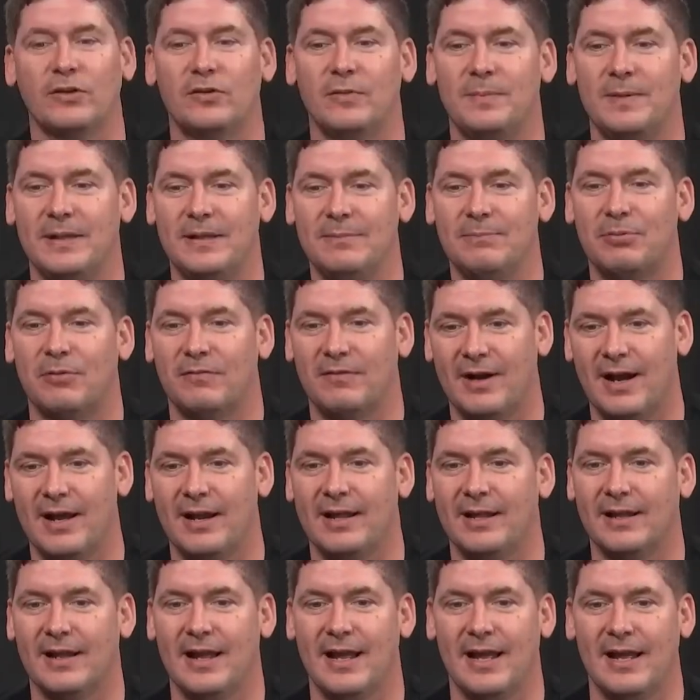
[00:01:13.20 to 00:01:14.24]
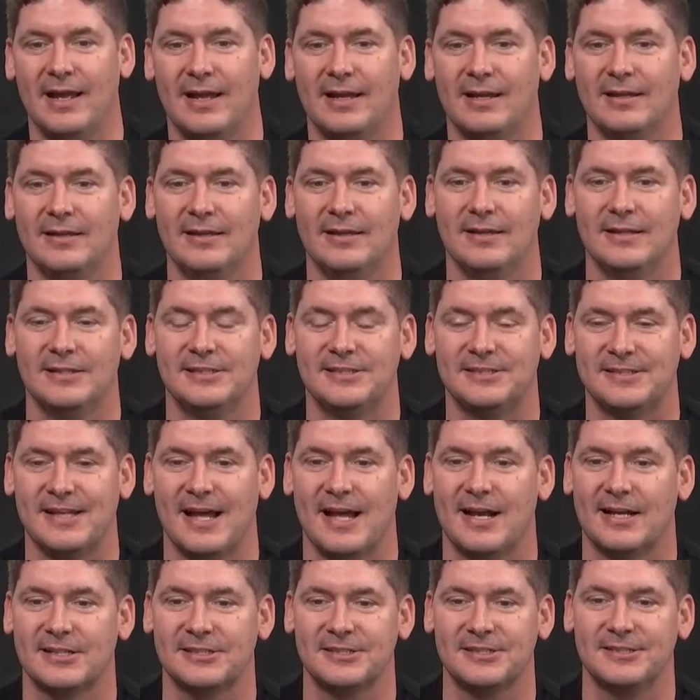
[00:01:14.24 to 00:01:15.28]
to be providing a
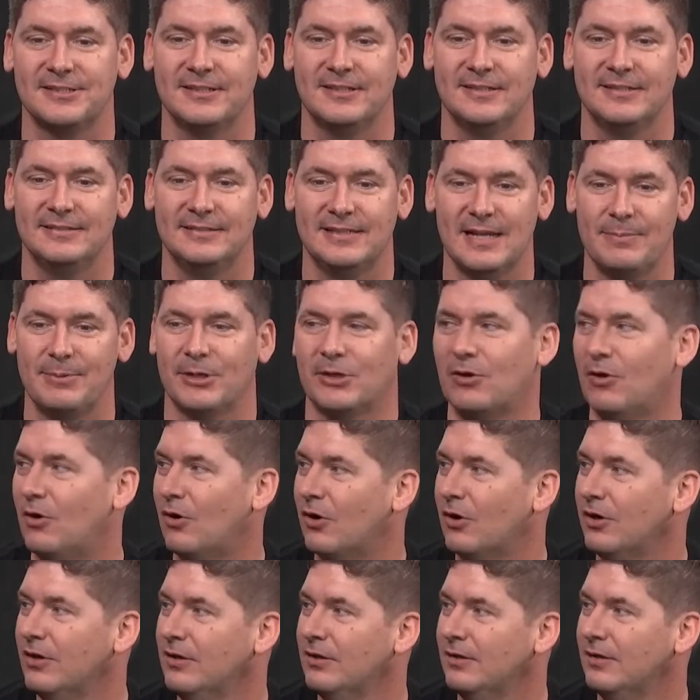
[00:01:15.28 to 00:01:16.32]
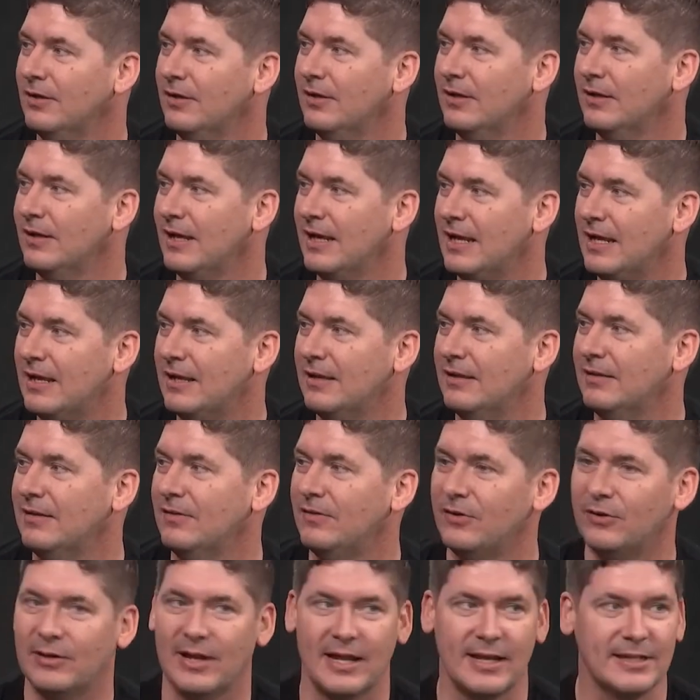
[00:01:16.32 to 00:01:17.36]
Stacks debit card in
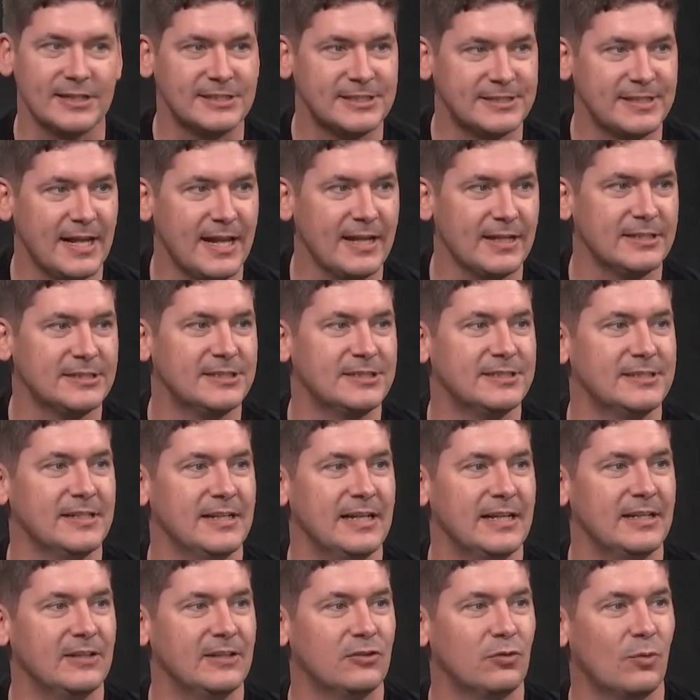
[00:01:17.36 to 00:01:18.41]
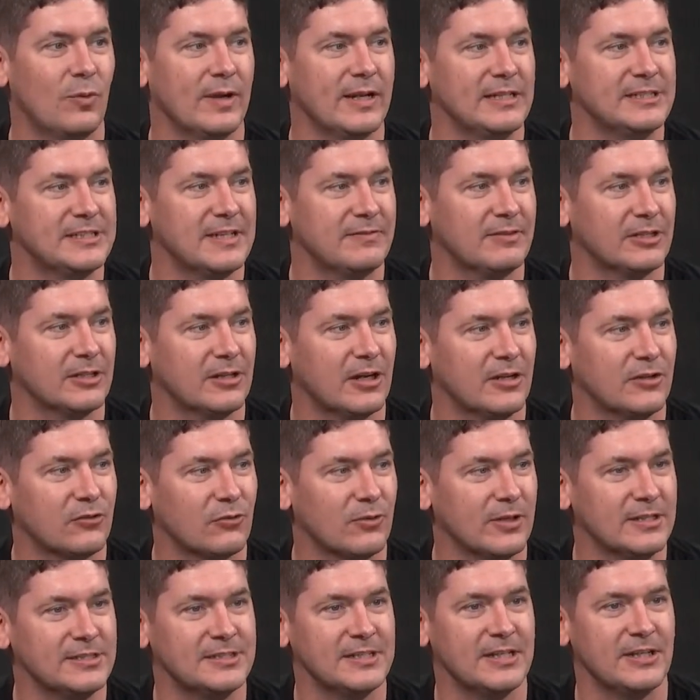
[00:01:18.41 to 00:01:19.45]
the United States, in 27
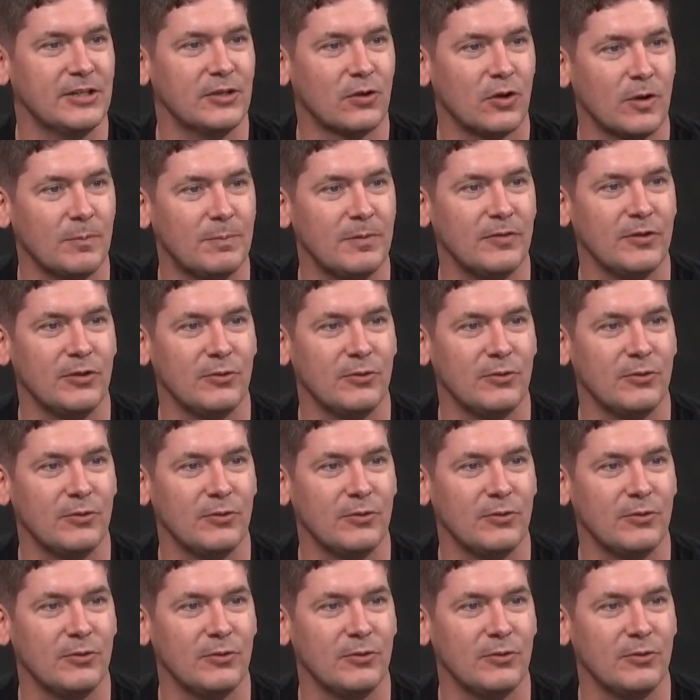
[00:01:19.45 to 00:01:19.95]
countries in Europe and the